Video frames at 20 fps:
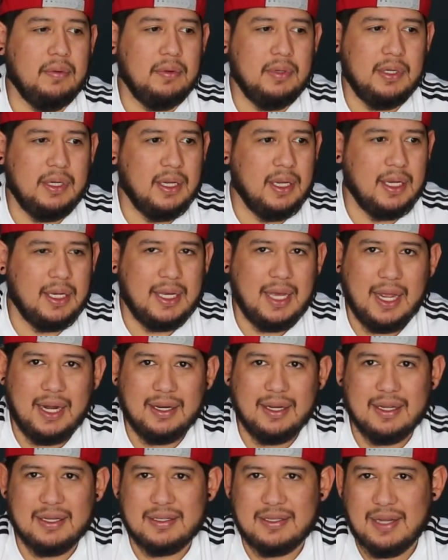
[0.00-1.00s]
in a
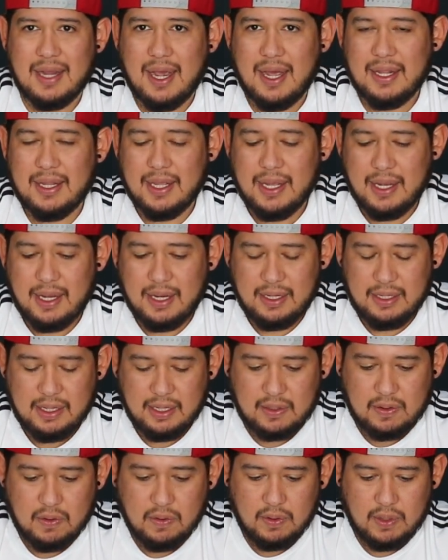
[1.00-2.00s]
carne asada and
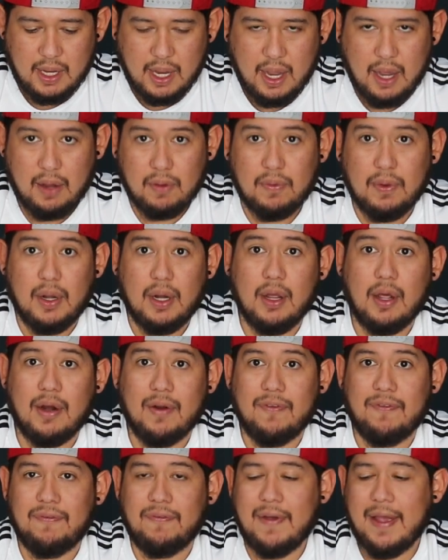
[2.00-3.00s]
a cookout with a lot
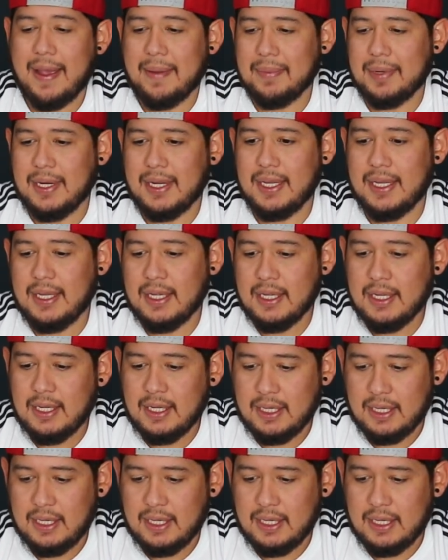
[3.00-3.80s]
of family.